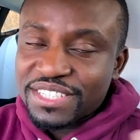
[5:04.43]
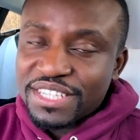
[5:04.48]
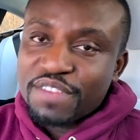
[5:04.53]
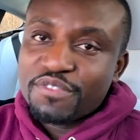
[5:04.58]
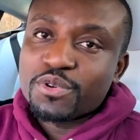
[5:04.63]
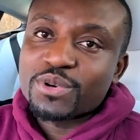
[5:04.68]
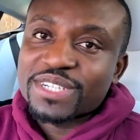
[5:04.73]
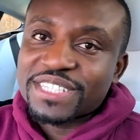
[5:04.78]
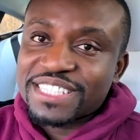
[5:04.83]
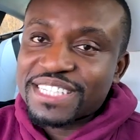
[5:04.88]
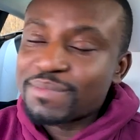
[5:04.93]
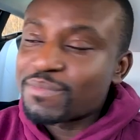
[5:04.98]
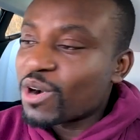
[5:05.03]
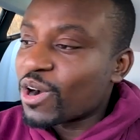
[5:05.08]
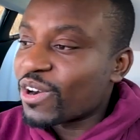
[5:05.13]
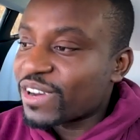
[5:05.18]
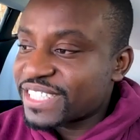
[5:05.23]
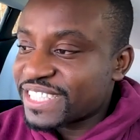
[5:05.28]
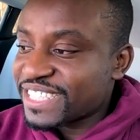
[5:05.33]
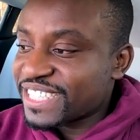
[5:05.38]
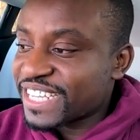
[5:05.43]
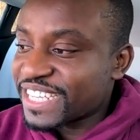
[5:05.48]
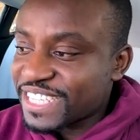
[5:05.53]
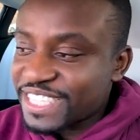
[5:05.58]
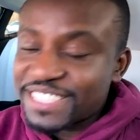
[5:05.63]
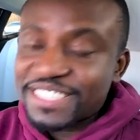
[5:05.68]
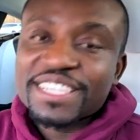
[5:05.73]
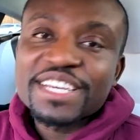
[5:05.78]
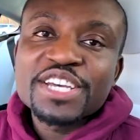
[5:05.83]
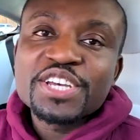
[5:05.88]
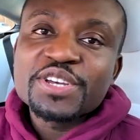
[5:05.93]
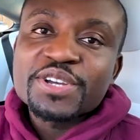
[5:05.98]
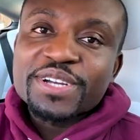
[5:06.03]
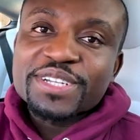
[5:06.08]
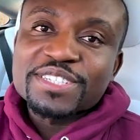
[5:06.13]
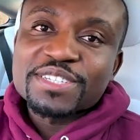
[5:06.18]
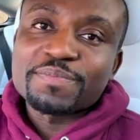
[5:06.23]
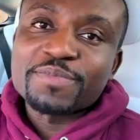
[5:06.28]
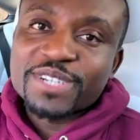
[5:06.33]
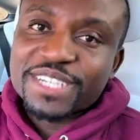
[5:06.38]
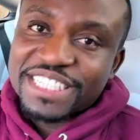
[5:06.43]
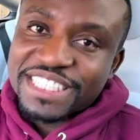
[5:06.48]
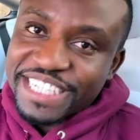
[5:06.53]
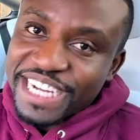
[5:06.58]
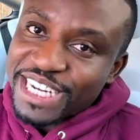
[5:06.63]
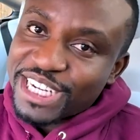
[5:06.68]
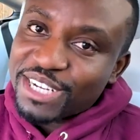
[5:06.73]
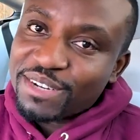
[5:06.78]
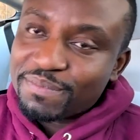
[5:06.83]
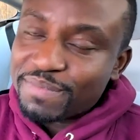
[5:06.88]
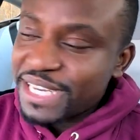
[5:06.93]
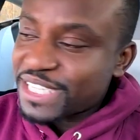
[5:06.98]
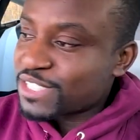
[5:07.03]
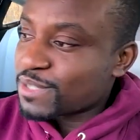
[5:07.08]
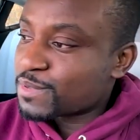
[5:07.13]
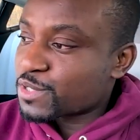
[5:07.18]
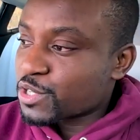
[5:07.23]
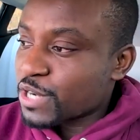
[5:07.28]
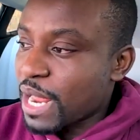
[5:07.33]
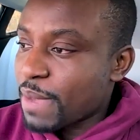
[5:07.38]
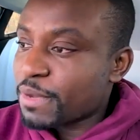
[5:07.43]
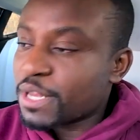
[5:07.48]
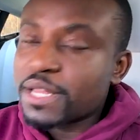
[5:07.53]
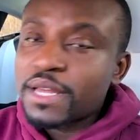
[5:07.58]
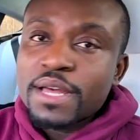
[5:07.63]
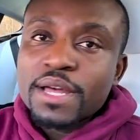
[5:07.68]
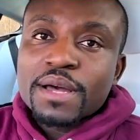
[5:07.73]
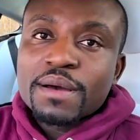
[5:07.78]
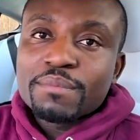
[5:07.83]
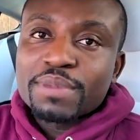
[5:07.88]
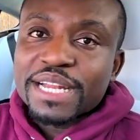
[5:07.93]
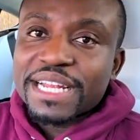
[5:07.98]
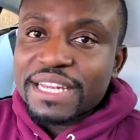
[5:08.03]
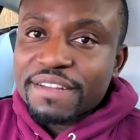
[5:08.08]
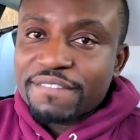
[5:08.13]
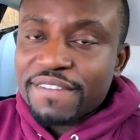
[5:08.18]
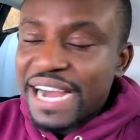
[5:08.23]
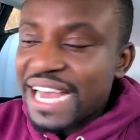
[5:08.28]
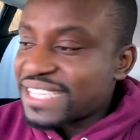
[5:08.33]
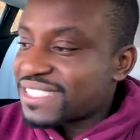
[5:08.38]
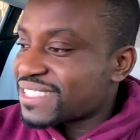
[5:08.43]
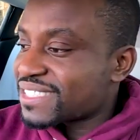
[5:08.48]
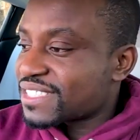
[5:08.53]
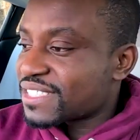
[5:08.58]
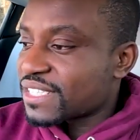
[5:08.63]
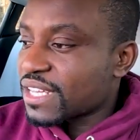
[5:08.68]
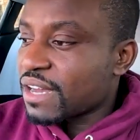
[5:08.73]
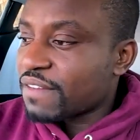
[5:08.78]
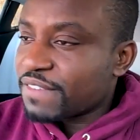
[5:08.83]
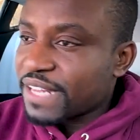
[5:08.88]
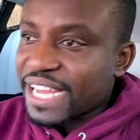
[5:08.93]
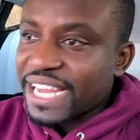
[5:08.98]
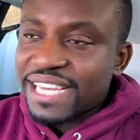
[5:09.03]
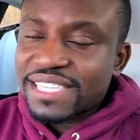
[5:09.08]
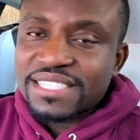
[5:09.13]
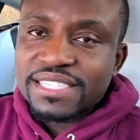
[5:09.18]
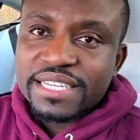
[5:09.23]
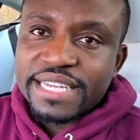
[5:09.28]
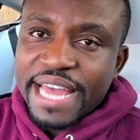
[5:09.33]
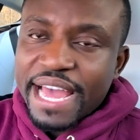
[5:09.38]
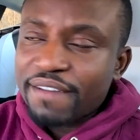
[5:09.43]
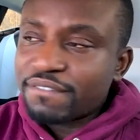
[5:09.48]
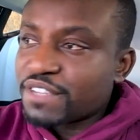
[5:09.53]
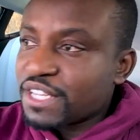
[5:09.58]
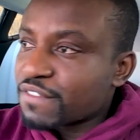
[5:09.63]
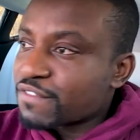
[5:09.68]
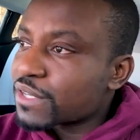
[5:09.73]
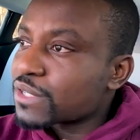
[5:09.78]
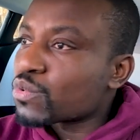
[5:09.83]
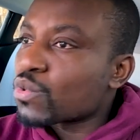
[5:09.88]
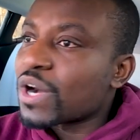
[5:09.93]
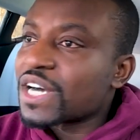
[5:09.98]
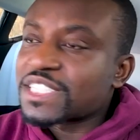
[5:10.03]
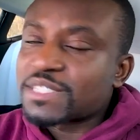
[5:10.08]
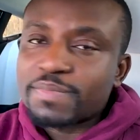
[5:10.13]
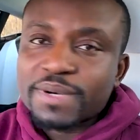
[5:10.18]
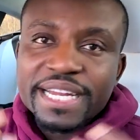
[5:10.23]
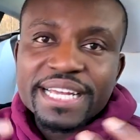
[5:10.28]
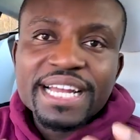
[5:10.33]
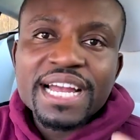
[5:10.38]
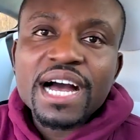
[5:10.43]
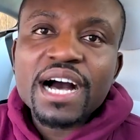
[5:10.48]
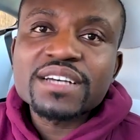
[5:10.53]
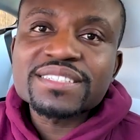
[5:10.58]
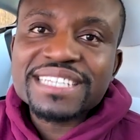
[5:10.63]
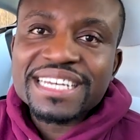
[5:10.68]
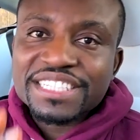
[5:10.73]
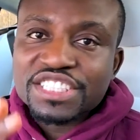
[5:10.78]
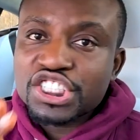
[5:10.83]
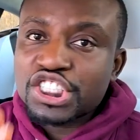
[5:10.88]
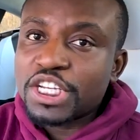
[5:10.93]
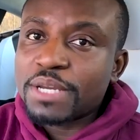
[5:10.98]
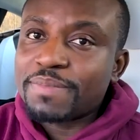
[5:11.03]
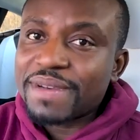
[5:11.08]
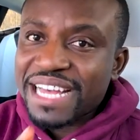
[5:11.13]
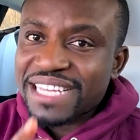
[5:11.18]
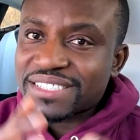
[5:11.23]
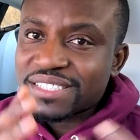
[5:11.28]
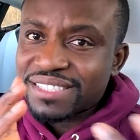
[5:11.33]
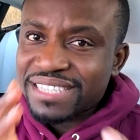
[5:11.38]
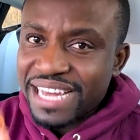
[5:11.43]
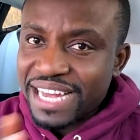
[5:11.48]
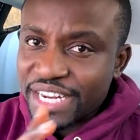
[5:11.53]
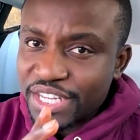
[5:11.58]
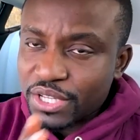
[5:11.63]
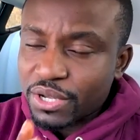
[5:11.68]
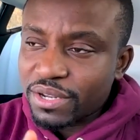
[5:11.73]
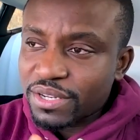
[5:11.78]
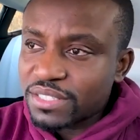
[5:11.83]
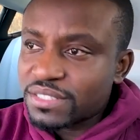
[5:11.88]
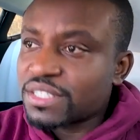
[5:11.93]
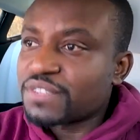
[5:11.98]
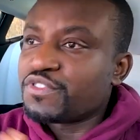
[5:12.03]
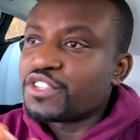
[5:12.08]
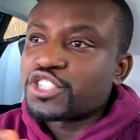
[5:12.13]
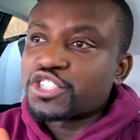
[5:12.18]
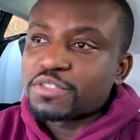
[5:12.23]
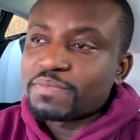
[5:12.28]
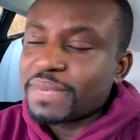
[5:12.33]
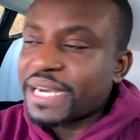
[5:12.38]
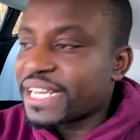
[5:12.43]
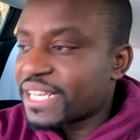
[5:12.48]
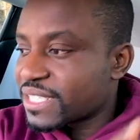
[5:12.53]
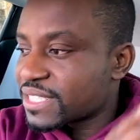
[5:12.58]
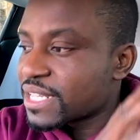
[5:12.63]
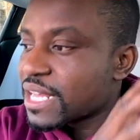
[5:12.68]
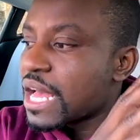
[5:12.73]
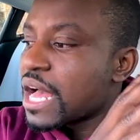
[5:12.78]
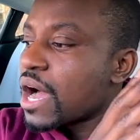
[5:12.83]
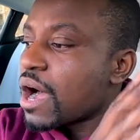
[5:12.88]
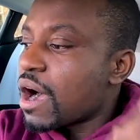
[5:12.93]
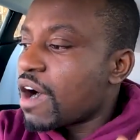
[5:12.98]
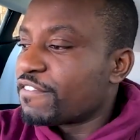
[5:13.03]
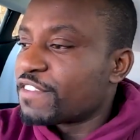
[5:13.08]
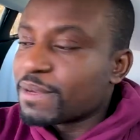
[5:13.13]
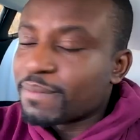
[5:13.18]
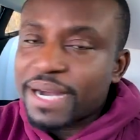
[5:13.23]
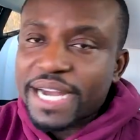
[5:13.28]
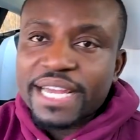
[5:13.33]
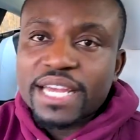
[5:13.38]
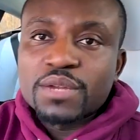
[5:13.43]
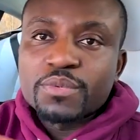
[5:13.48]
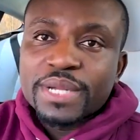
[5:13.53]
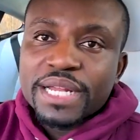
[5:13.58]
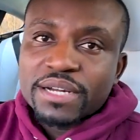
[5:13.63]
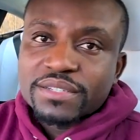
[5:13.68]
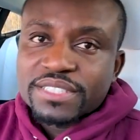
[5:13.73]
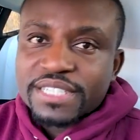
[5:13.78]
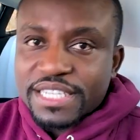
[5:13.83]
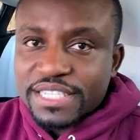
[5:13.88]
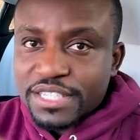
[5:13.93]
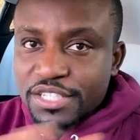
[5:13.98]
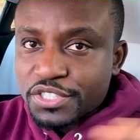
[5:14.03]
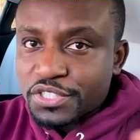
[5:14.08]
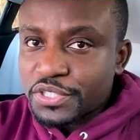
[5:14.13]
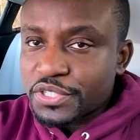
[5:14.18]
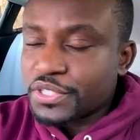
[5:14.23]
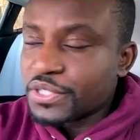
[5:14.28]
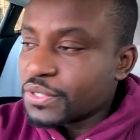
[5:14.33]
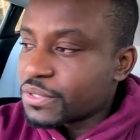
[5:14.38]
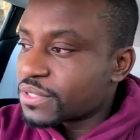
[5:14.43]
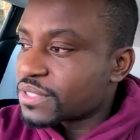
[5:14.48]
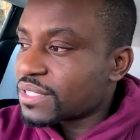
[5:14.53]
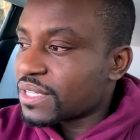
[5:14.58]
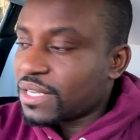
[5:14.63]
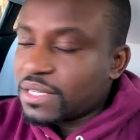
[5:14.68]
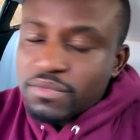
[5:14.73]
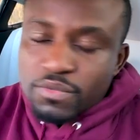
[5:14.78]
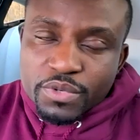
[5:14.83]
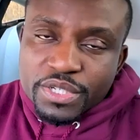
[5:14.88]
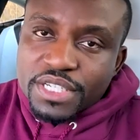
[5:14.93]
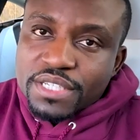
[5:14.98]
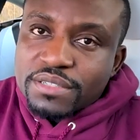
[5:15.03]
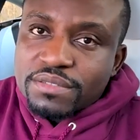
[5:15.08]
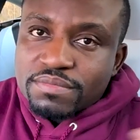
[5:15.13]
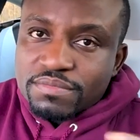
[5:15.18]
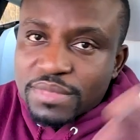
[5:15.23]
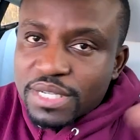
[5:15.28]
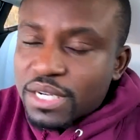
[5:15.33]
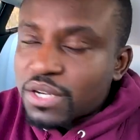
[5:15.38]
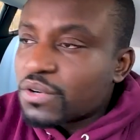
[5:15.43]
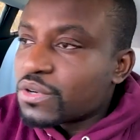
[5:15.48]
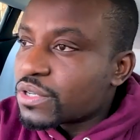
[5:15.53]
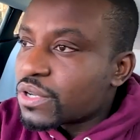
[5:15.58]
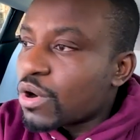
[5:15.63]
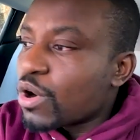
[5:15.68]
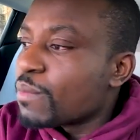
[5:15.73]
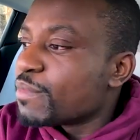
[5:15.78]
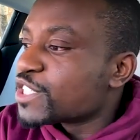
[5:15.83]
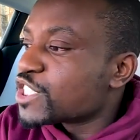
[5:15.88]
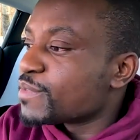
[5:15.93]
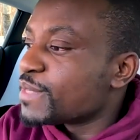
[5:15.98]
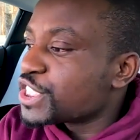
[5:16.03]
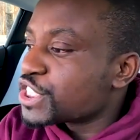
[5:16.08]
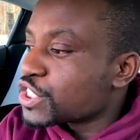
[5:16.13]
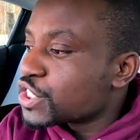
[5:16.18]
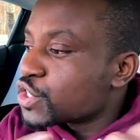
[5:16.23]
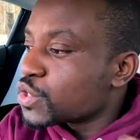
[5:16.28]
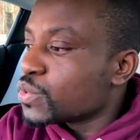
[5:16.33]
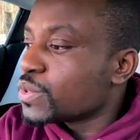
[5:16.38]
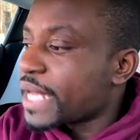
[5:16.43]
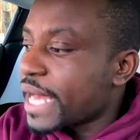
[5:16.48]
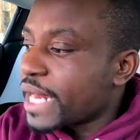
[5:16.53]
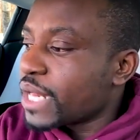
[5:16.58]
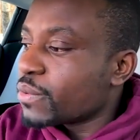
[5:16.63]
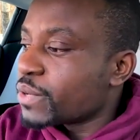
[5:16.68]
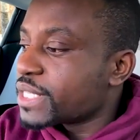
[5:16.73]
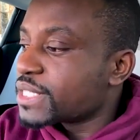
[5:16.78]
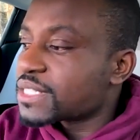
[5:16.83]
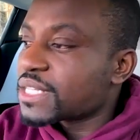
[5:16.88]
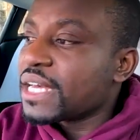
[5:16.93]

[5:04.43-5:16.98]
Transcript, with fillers: If you want to see more content like this, you can support the channel by subscribing. But the device itself, like I said, they have different ones, but it costs as cheap as $30 if you're just buying this off the market without Tesla to use, and which is a good home automation tool anyways.